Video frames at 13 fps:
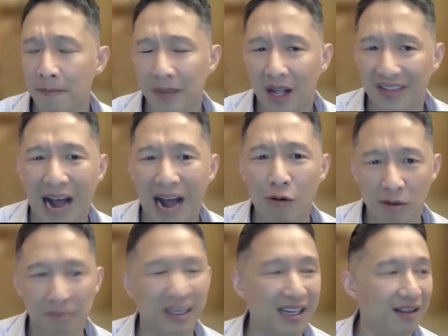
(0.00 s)
that will
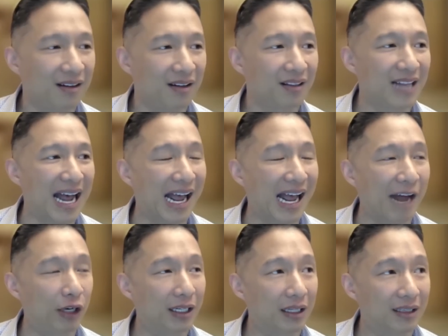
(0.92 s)
mean that
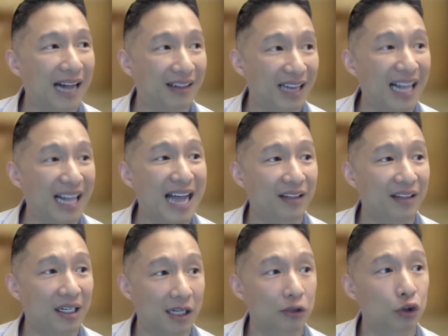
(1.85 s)
that the
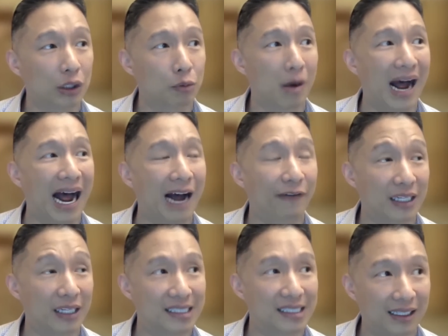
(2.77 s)
countries will have a
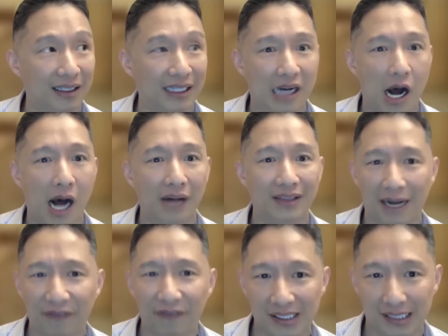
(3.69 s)
ceiling on
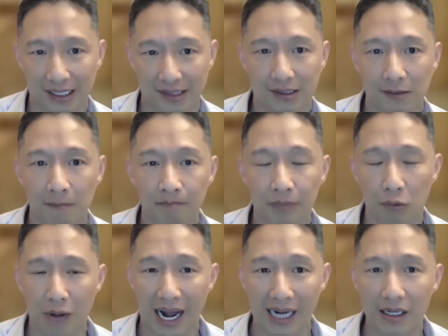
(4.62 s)
deficits,
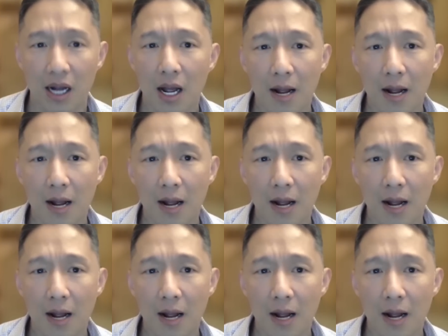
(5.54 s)
right?